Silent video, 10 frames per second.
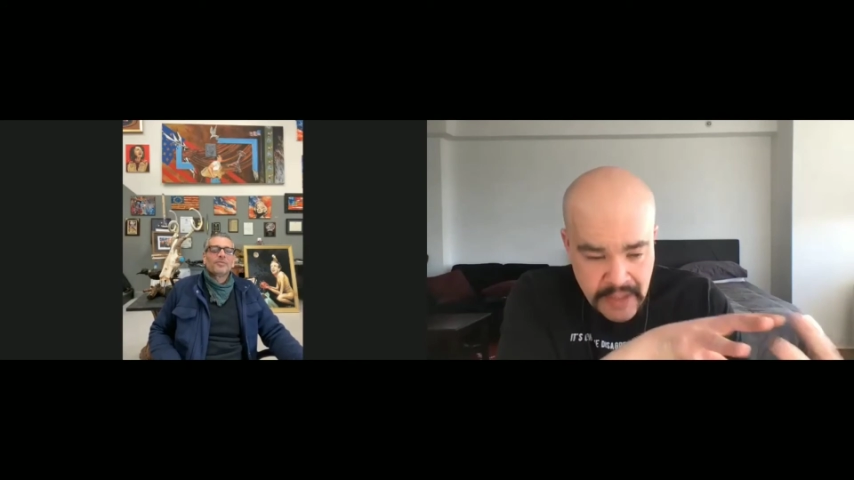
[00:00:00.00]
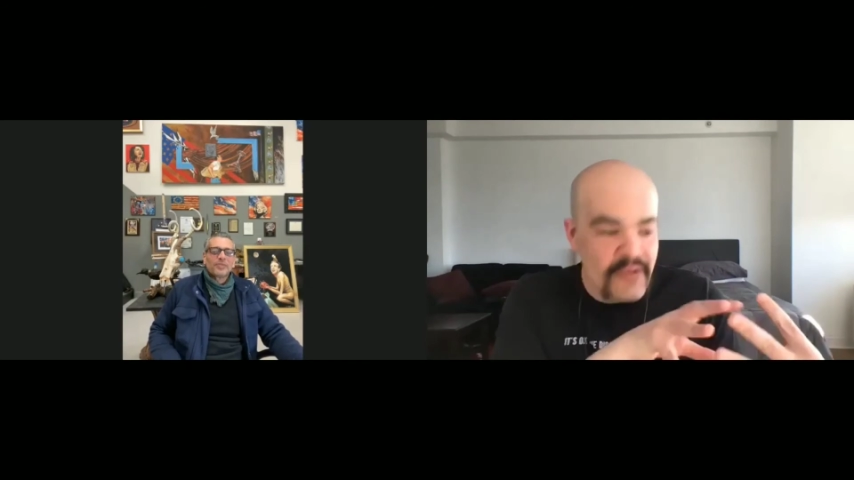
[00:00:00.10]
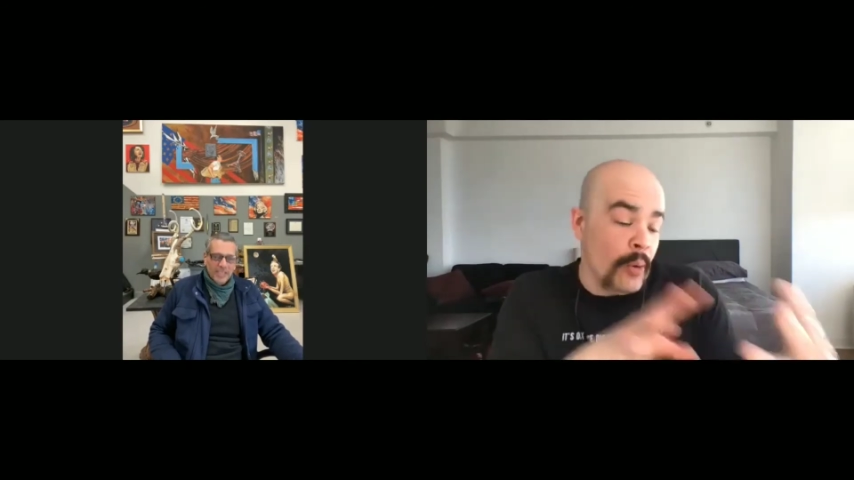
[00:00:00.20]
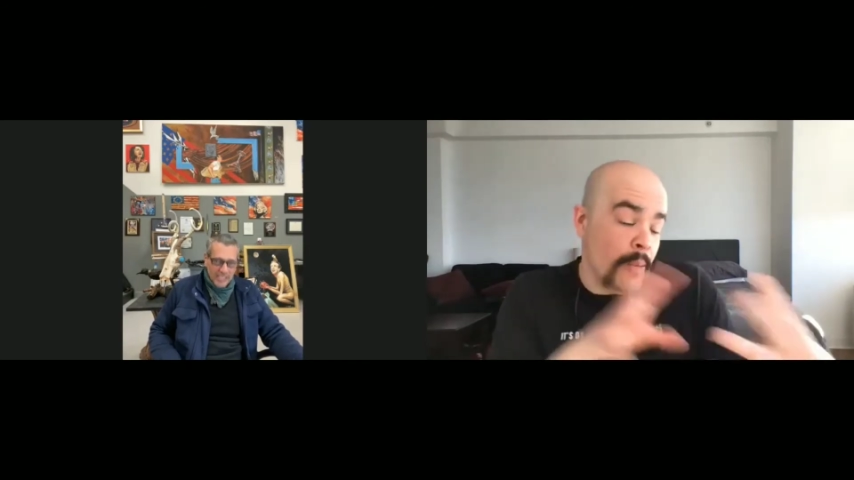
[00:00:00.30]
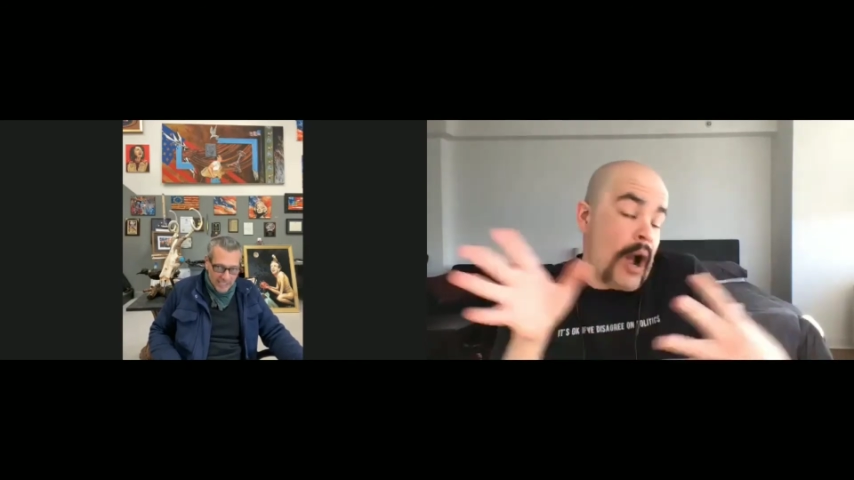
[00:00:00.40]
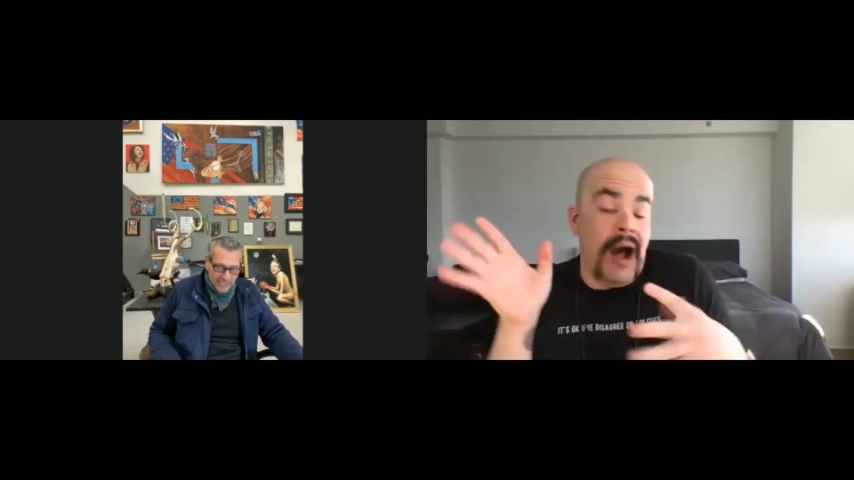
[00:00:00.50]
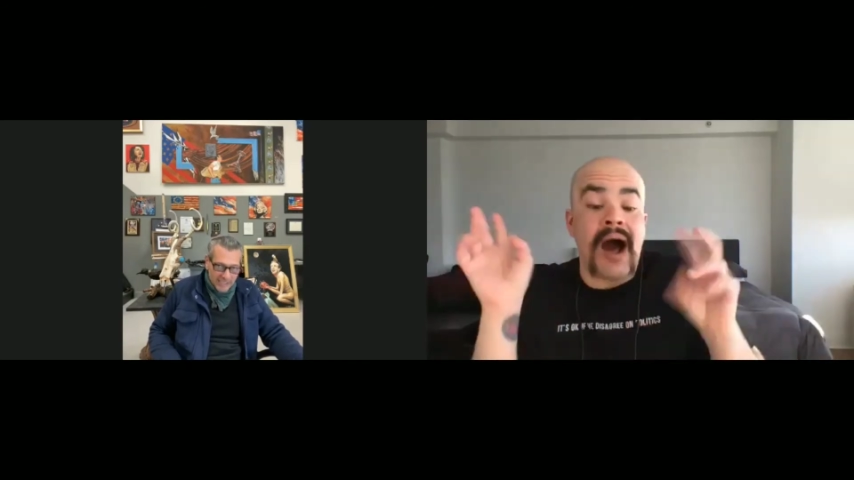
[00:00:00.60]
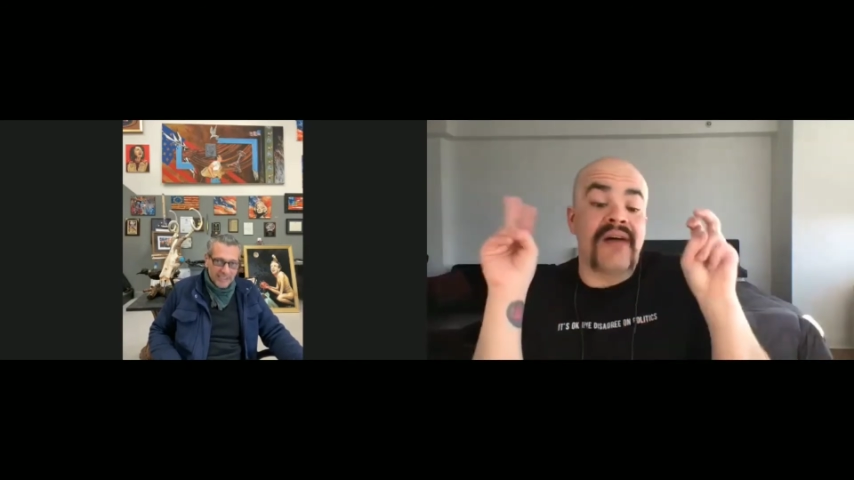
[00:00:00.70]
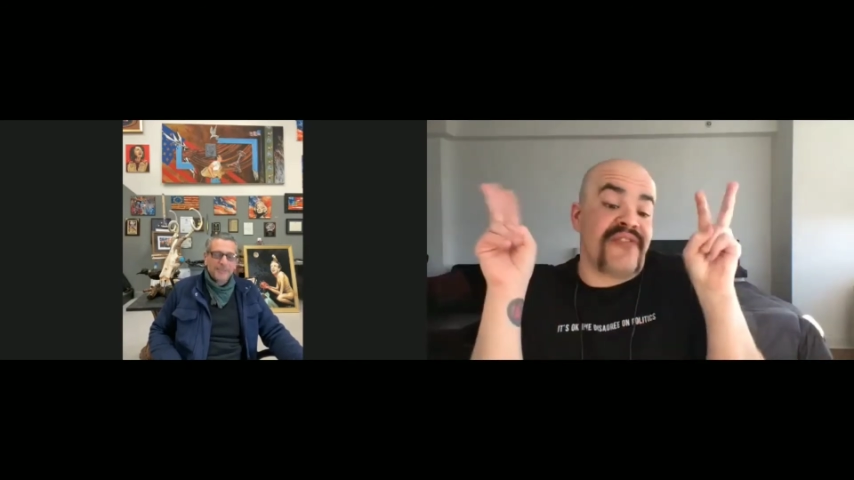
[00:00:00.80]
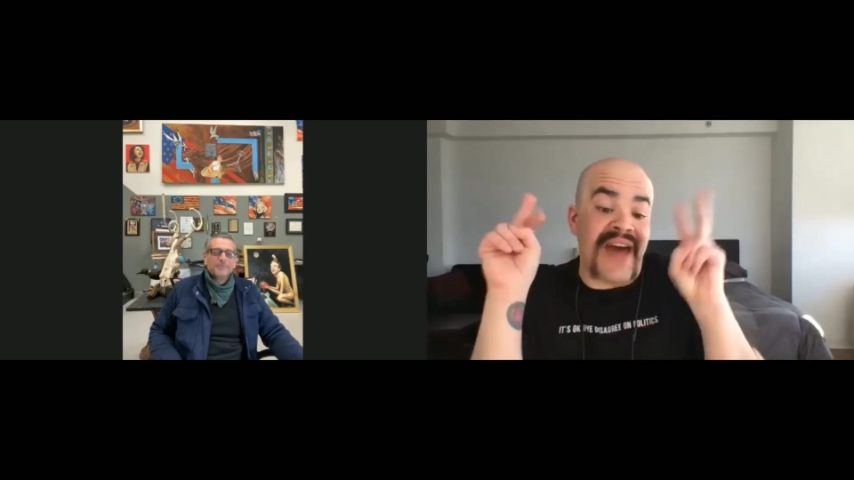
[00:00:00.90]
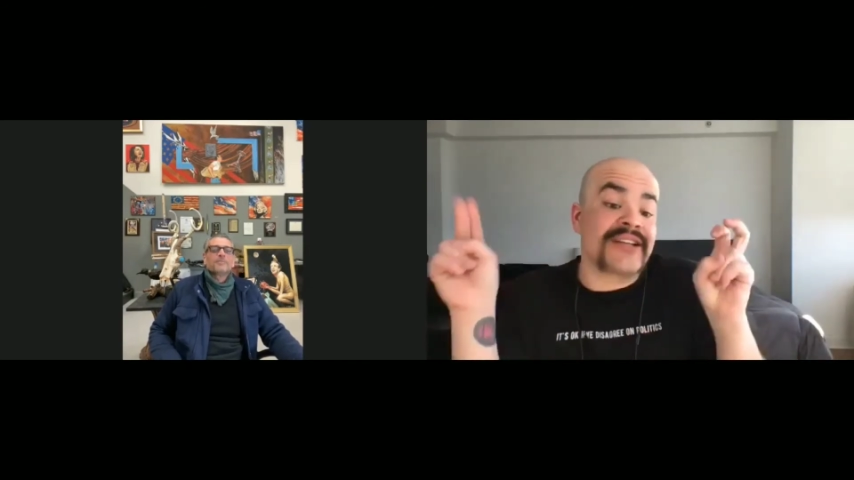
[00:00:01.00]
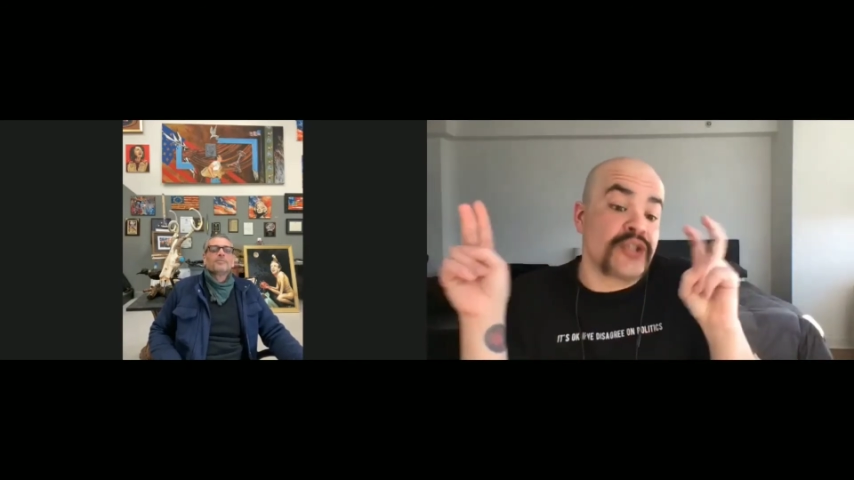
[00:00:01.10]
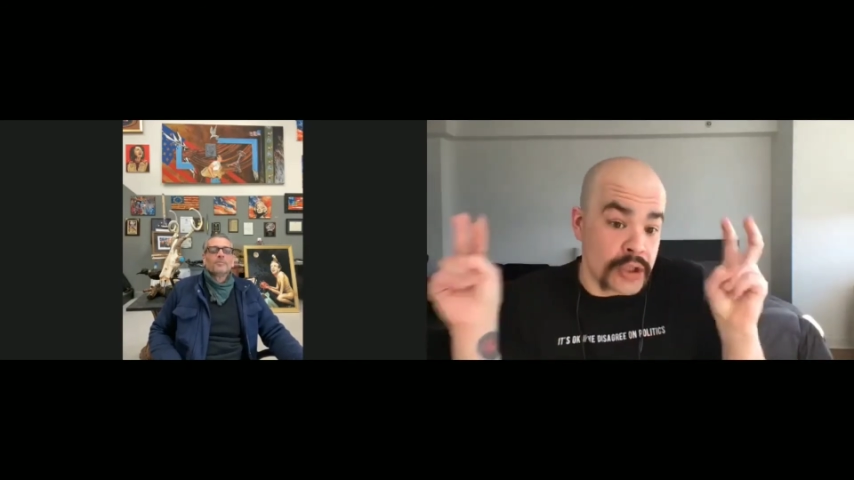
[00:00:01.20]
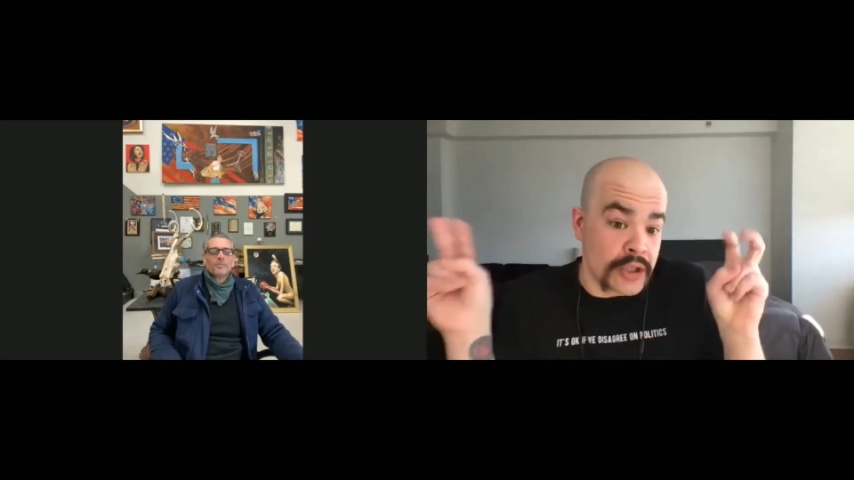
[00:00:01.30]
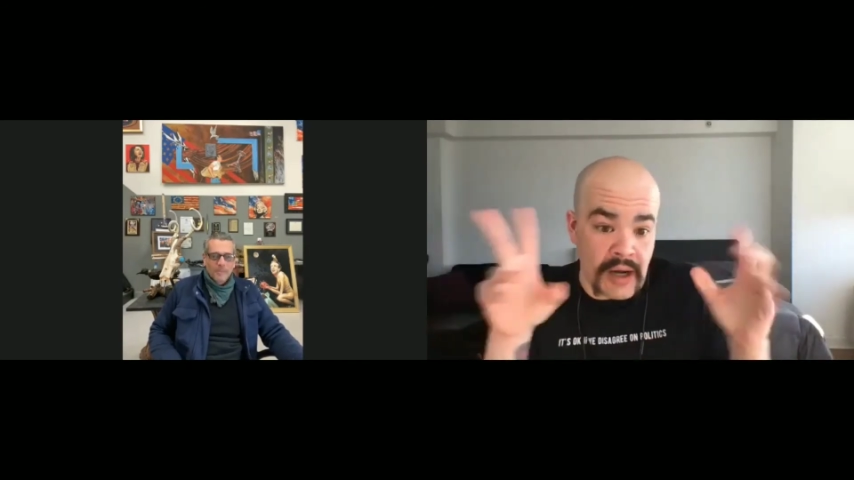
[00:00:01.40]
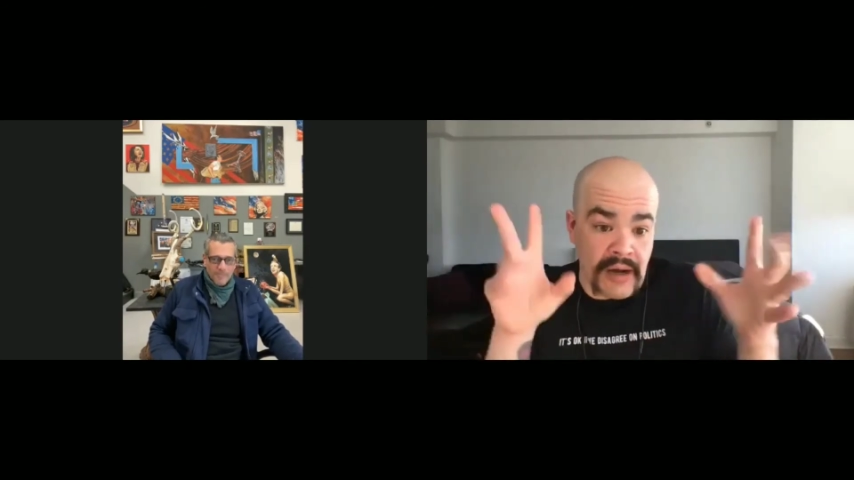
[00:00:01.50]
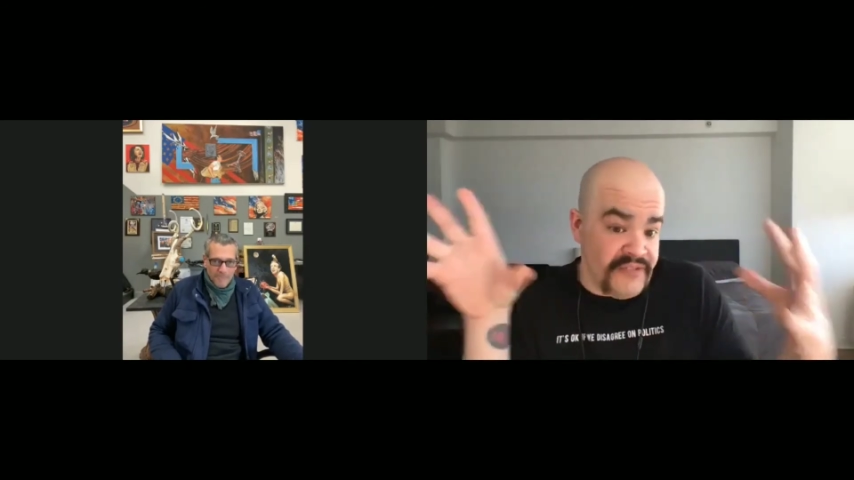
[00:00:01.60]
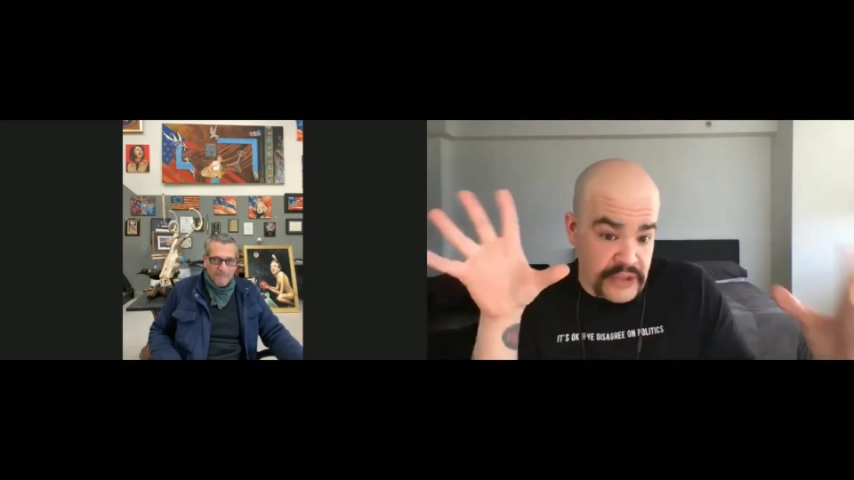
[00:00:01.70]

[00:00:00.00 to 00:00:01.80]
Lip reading: or a factor of